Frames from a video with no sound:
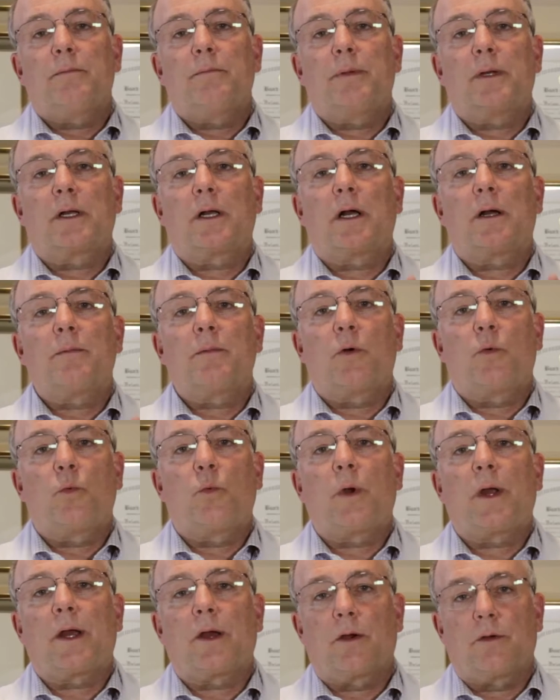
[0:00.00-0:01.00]
become
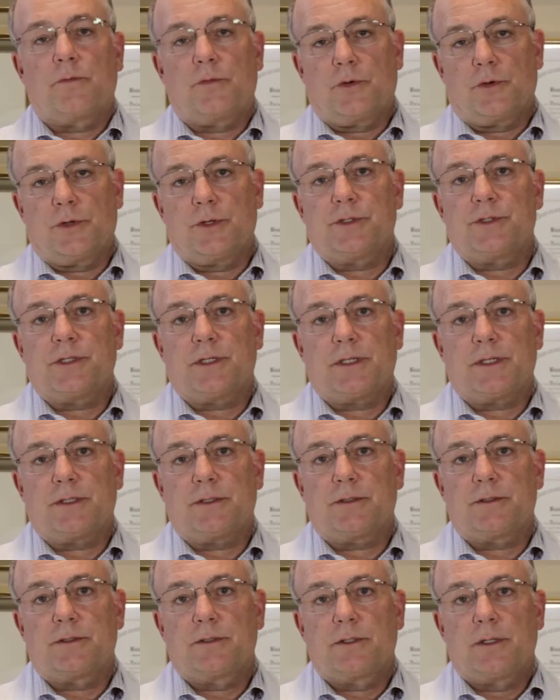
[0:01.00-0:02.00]
aware of your
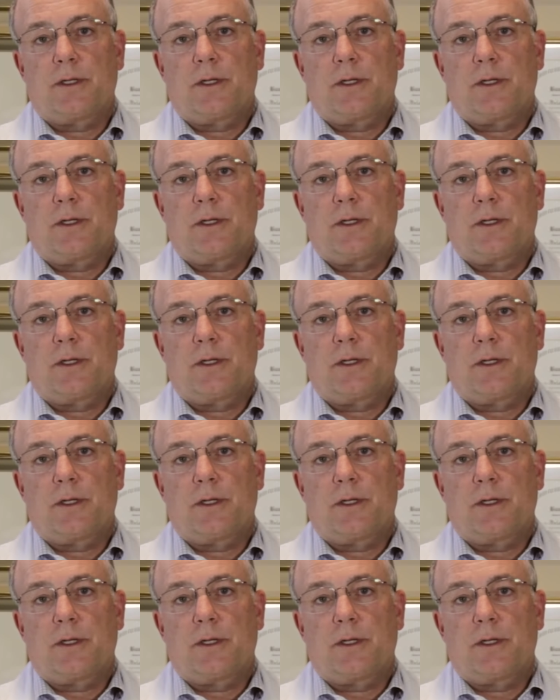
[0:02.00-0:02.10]
disease